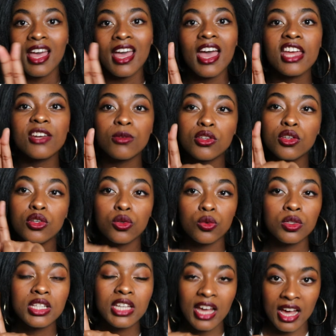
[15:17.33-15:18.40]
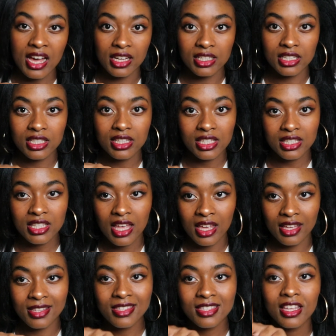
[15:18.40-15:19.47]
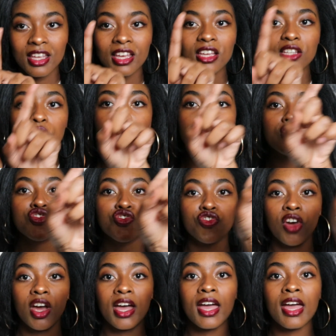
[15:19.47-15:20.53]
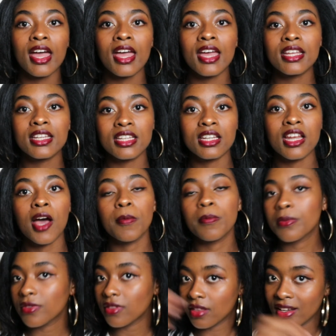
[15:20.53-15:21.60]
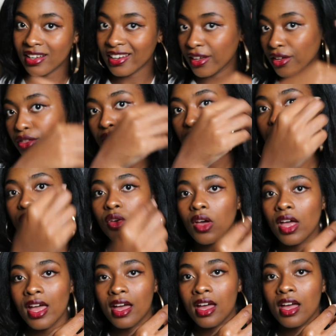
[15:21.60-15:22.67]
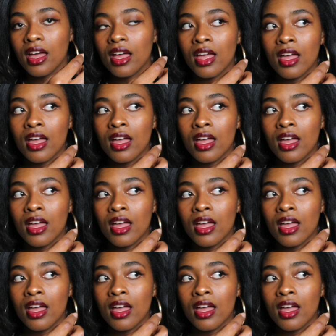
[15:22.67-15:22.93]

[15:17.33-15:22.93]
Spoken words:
And when you don't cut this end, it goes riding up the length of your hair,